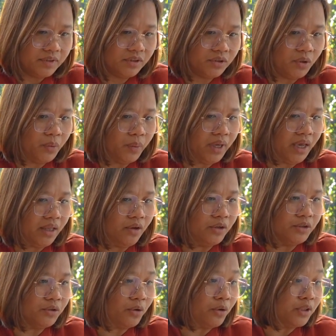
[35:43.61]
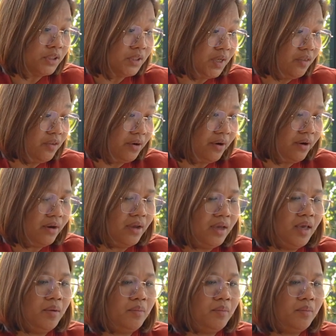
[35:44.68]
So we can also consider